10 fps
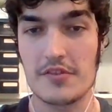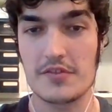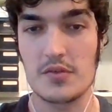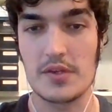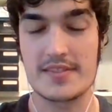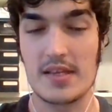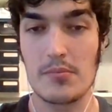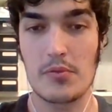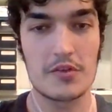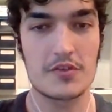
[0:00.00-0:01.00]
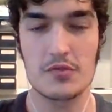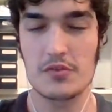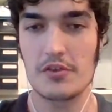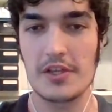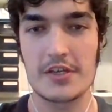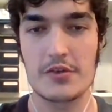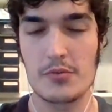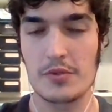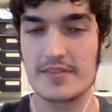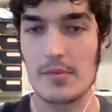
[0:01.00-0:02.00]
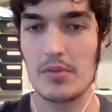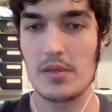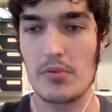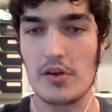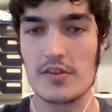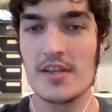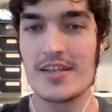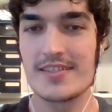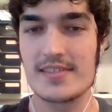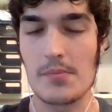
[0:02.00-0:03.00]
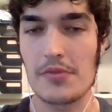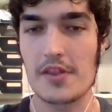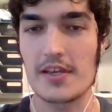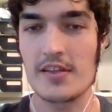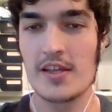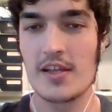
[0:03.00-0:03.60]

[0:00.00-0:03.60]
So at some point, sooner or later, you will stumble upon something